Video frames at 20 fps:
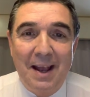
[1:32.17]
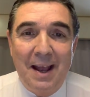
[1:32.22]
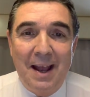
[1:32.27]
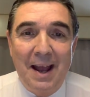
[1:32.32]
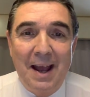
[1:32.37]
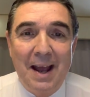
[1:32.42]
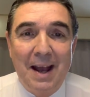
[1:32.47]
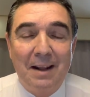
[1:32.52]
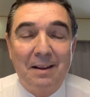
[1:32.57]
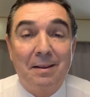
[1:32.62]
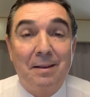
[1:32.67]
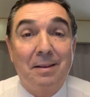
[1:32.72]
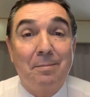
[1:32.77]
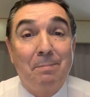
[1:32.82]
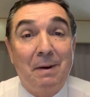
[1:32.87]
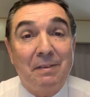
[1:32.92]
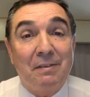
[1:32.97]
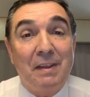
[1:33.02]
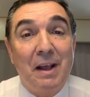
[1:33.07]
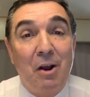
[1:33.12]

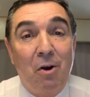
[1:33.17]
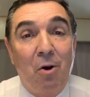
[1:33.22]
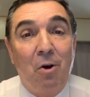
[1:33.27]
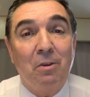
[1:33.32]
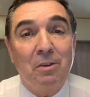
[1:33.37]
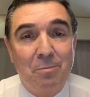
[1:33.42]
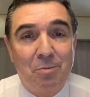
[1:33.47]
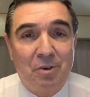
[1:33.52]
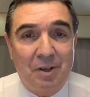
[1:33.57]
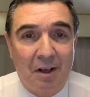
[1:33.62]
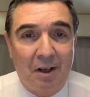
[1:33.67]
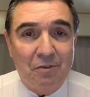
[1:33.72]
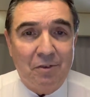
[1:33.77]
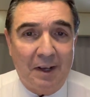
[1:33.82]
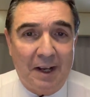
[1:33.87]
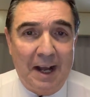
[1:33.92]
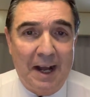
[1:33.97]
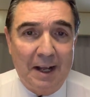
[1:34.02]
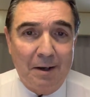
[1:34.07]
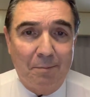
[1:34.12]
but they hold themselves
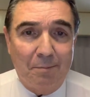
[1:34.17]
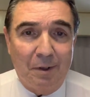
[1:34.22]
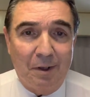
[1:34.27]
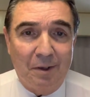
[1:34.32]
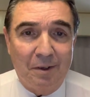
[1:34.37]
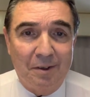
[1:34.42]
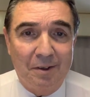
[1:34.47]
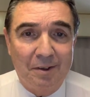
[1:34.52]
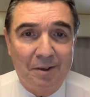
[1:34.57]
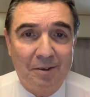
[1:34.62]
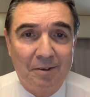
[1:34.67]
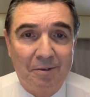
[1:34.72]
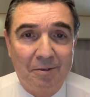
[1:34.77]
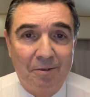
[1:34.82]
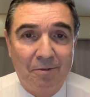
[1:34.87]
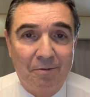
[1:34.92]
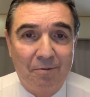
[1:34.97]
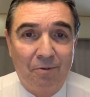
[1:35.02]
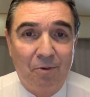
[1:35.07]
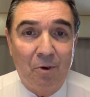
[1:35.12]
accountable
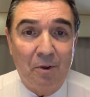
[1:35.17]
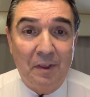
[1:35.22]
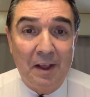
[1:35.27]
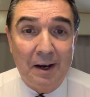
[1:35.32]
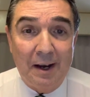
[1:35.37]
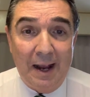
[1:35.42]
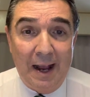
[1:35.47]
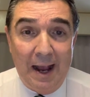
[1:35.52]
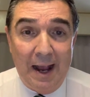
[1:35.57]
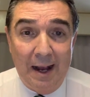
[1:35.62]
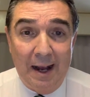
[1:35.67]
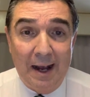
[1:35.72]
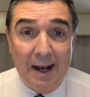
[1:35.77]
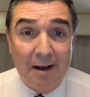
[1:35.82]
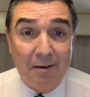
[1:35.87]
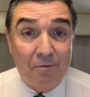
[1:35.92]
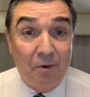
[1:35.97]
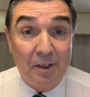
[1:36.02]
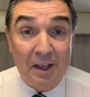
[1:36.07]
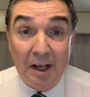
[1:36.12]
for
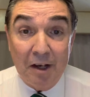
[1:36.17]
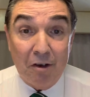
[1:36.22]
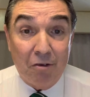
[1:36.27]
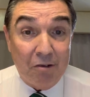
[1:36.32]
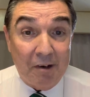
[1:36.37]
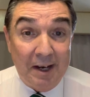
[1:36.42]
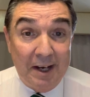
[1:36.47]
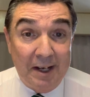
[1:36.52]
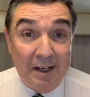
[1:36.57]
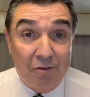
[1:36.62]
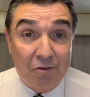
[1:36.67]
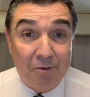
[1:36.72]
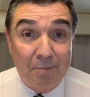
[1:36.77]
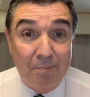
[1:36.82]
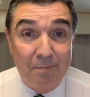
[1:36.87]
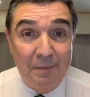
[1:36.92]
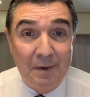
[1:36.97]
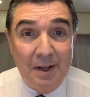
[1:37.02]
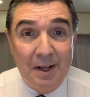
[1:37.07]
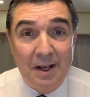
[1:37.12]
their grades.
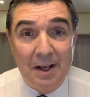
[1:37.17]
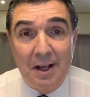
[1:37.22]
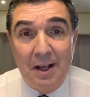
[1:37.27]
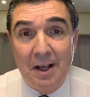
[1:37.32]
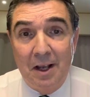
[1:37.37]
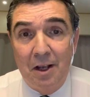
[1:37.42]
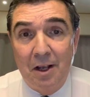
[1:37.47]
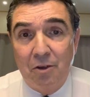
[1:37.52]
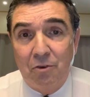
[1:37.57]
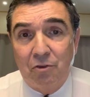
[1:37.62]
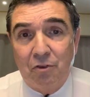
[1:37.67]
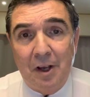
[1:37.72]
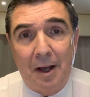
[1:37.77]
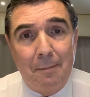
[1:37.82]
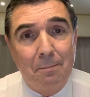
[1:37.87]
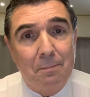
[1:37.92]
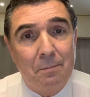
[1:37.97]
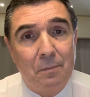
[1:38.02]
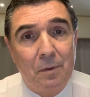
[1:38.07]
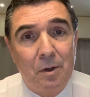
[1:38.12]

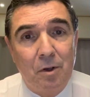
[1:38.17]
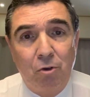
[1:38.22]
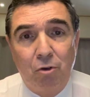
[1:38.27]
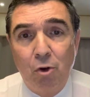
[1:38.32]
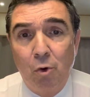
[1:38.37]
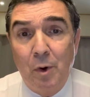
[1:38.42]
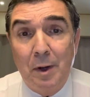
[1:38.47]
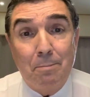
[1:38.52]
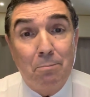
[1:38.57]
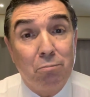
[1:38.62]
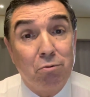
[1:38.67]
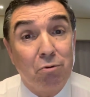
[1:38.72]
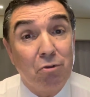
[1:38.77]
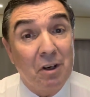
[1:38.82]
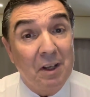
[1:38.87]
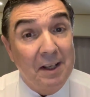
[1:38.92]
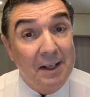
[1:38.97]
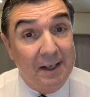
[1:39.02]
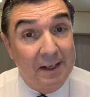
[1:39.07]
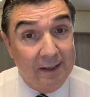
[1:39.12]
Some do it
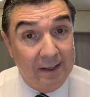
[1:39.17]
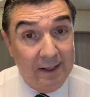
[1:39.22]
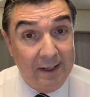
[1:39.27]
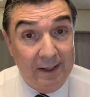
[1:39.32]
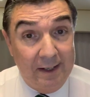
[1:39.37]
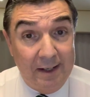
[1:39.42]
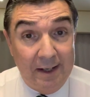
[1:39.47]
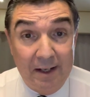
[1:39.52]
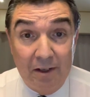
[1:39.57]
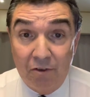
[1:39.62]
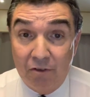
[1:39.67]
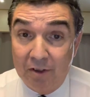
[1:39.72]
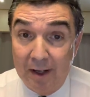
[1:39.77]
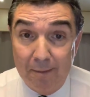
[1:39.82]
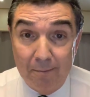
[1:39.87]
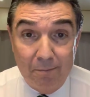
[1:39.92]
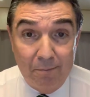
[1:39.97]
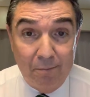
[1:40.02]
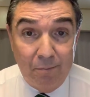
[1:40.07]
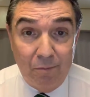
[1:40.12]
brilliantly, and
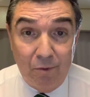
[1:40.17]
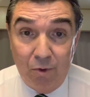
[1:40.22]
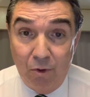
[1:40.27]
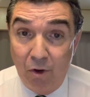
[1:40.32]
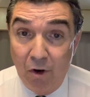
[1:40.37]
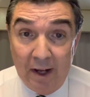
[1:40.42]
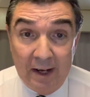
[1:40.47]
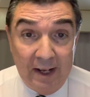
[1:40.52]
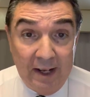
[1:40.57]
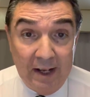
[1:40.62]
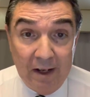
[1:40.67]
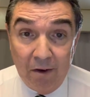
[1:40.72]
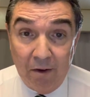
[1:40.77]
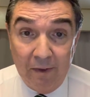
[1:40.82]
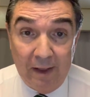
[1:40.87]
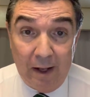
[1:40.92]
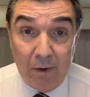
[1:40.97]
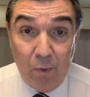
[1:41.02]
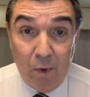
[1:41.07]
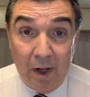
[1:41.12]
some do not handle
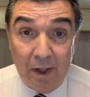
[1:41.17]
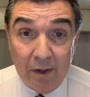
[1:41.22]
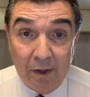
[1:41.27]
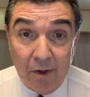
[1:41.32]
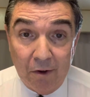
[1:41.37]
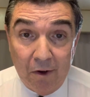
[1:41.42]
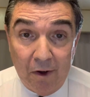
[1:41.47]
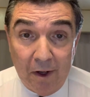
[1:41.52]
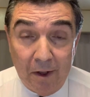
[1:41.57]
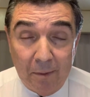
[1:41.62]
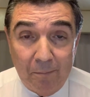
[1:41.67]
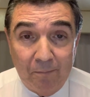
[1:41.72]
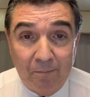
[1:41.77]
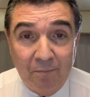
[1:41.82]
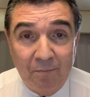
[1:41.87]
that well at all.